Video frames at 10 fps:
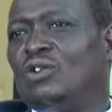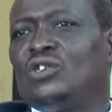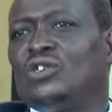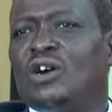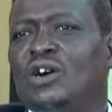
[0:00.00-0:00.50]

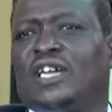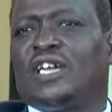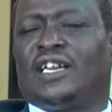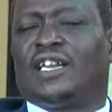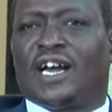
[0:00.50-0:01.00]
now start
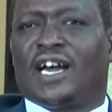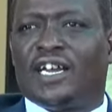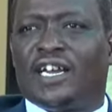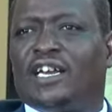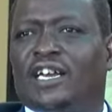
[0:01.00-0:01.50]
their
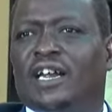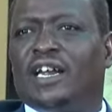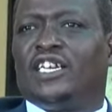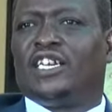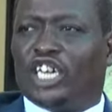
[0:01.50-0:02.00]
career
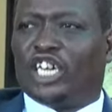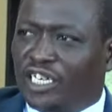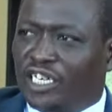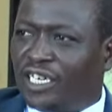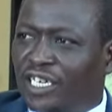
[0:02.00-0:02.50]
journey,
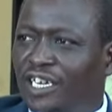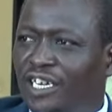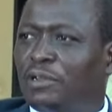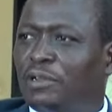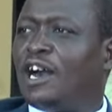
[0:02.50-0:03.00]

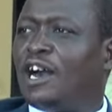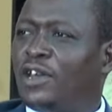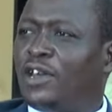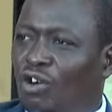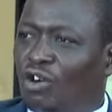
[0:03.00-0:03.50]
become the
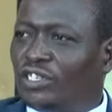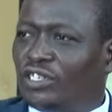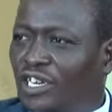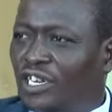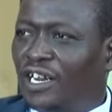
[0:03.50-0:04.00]
dons,
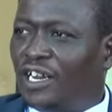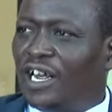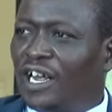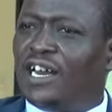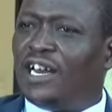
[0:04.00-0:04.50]

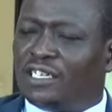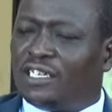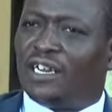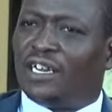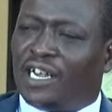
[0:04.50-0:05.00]
and
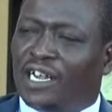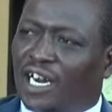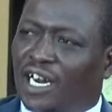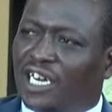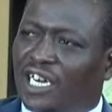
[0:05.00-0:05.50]

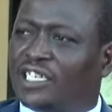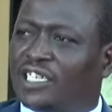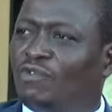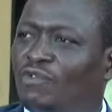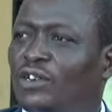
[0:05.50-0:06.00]
inculcate the same
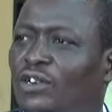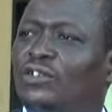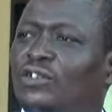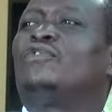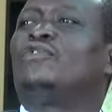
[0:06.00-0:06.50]
values to
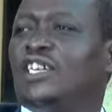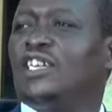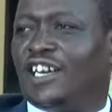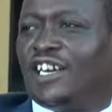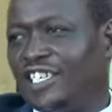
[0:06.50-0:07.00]
the future
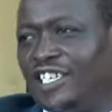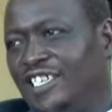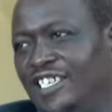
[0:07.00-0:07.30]
generations.